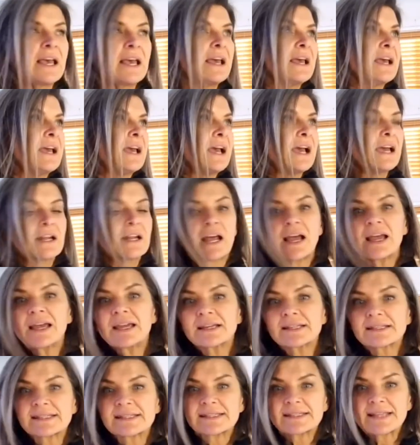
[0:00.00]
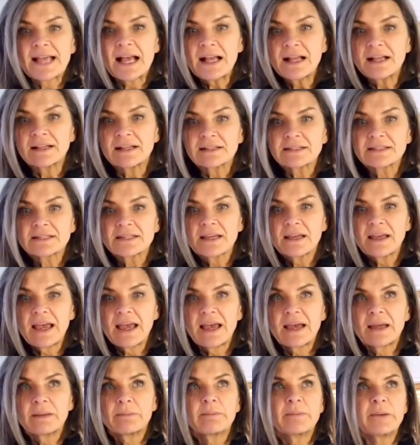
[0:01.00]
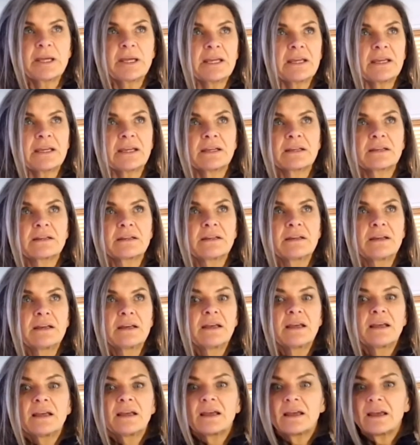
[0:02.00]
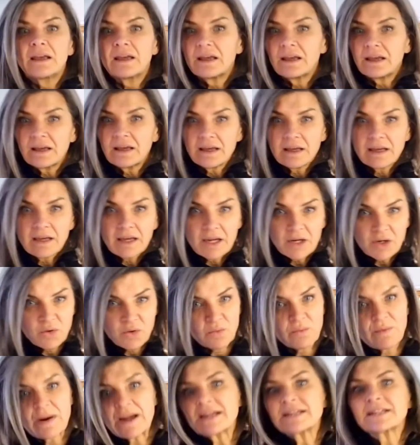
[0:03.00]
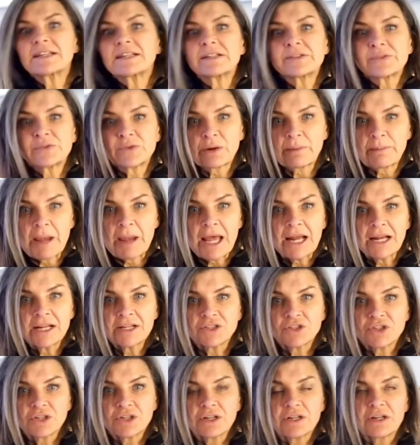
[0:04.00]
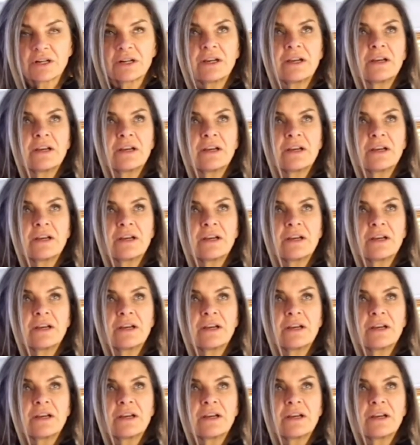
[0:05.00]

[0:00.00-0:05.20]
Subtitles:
and I excelled at being a great district manager.